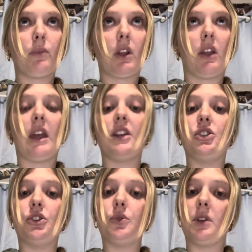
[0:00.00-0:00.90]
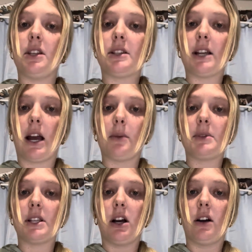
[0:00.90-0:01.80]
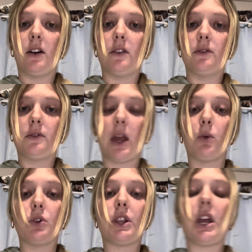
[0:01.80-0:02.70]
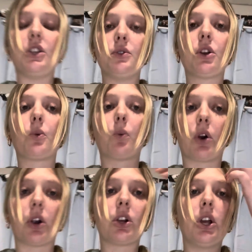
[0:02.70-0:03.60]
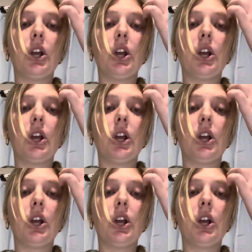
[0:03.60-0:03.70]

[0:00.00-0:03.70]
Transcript: do these types of they do their work